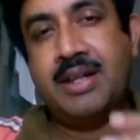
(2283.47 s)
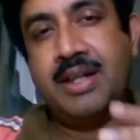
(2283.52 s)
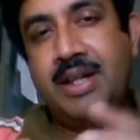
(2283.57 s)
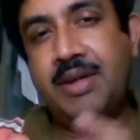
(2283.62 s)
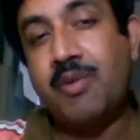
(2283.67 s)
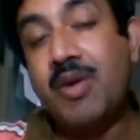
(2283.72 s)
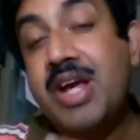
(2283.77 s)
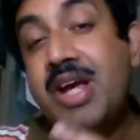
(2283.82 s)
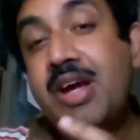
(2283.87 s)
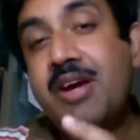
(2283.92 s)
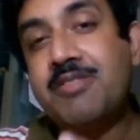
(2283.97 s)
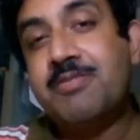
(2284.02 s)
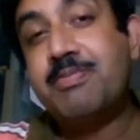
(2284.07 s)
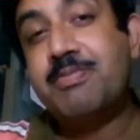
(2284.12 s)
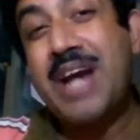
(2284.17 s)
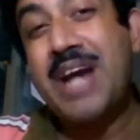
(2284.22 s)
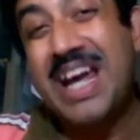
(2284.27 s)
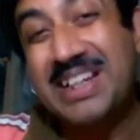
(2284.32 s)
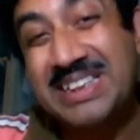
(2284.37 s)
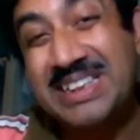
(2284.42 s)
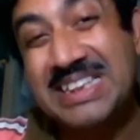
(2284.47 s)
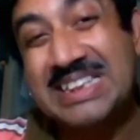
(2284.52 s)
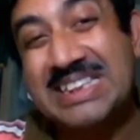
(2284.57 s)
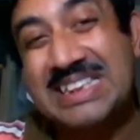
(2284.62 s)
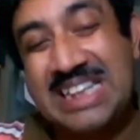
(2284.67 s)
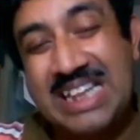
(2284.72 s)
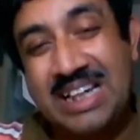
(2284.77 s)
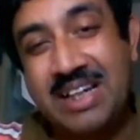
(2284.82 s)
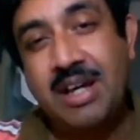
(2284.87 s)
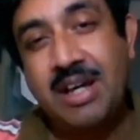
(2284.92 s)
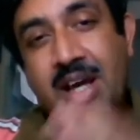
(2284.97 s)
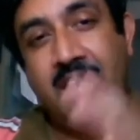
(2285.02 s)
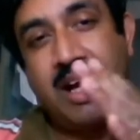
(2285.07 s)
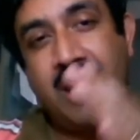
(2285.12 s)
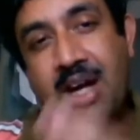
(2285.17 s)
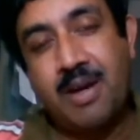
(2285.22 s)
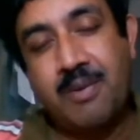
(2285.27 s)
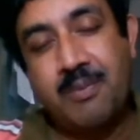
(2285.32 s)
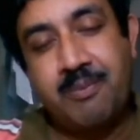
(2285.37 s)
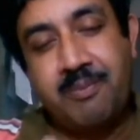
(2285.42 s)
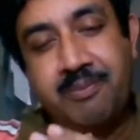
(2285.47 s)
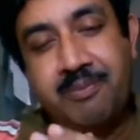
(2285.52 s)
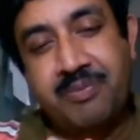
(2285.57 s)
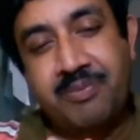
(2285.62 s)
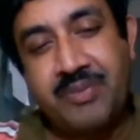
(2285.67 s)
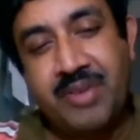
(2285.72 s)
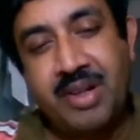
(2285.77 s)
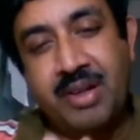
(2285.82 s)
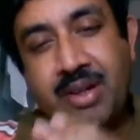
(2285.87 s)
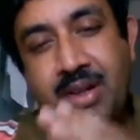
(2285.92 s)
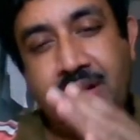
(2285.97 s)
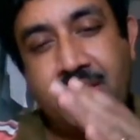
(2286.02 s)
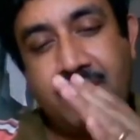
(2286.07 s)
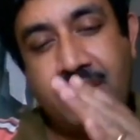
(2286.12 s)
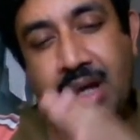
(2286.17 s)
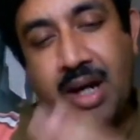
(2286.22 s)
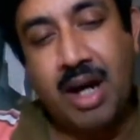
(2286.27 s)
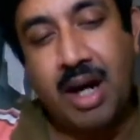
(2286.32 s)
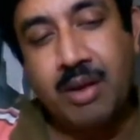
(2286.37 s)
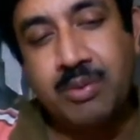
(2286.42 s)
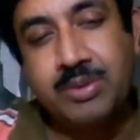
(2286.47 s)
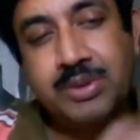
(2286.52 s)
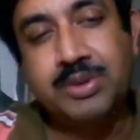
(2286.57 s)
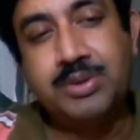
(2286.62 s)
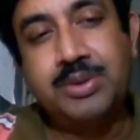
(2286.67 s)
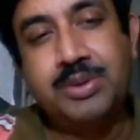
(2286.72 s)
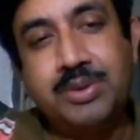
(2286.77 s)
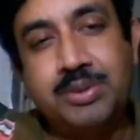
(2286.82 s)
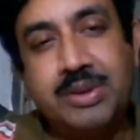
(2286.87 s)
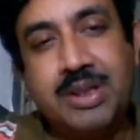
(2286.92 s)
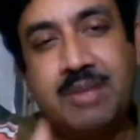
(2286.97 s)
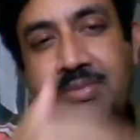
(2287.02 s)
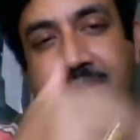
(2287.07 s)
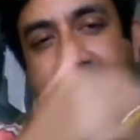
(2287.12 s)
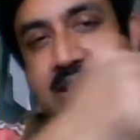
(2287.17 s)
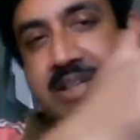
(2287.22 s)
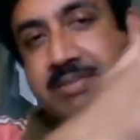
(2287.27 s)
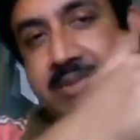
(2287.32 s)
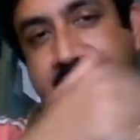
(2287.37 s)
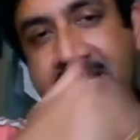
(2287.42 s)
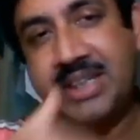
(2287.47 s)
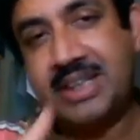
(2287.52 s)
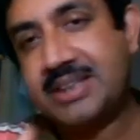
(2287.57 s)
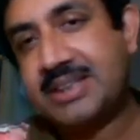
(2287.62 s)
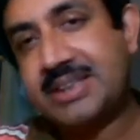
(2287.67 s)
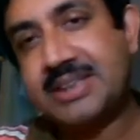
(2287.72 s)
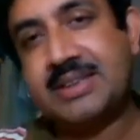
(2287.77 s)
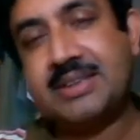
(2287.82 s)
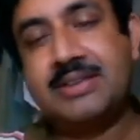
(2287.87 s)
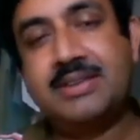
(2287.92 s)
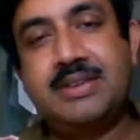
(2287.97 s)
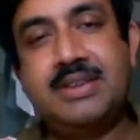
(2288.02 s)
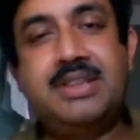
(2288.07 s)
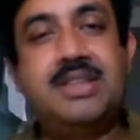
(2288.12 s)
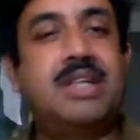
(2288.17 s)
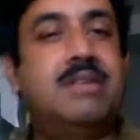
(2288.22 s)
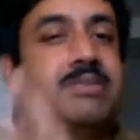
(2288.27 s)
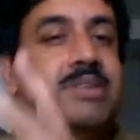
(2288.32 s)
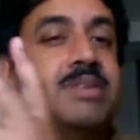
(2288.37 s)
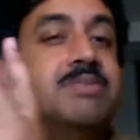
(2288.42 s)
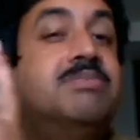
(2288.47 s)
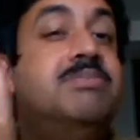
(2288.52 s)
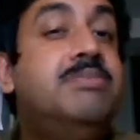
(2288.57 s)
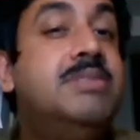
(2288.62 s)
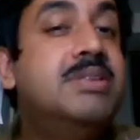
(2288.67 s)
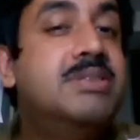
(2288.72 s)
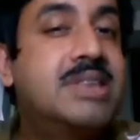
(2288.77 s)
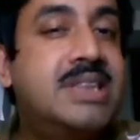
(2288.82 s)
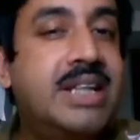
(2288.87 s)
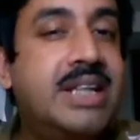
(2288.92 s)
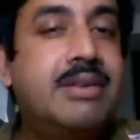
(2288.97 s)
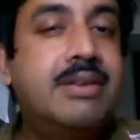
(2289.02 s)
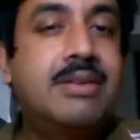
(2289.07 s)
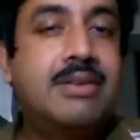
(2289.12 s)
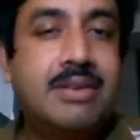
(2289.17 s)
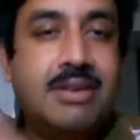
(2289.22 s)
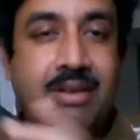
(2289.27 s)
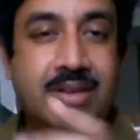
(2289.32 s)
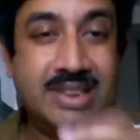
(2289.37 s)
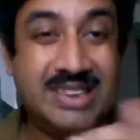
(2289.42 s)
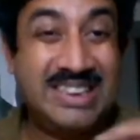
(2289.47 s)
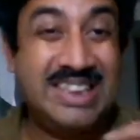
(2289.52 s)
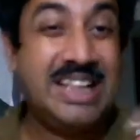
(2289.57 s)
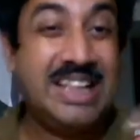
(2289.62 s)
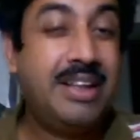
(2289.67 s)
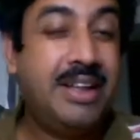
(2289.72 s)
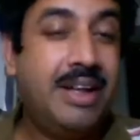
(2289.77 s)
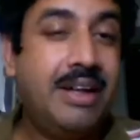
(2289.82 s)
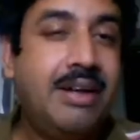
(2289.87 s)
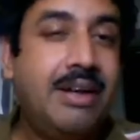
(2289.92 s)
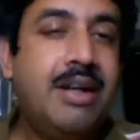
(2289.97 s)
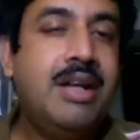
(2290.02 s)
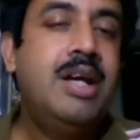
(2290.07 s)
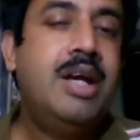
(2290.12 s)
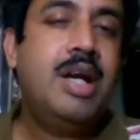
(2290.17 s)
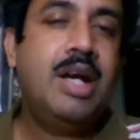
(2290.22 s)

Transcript: a way of practicing how to do the mathematics in terms of music or singing.